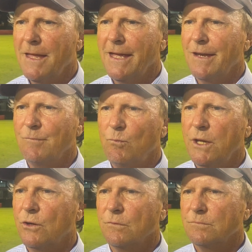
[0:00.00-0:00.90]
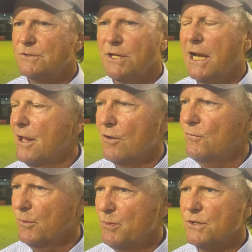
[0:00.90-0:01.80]
and we don't sell out our
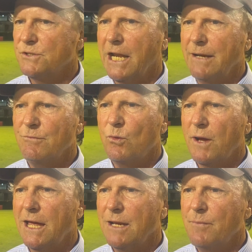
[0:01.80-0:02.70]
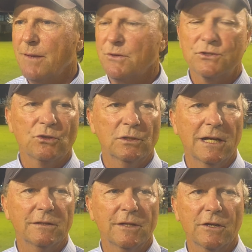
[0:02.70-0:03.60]
football stadium the way Alabama sold
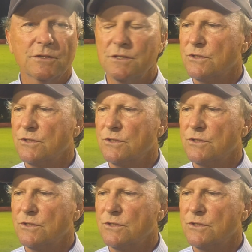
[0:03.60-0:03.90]
out theirs.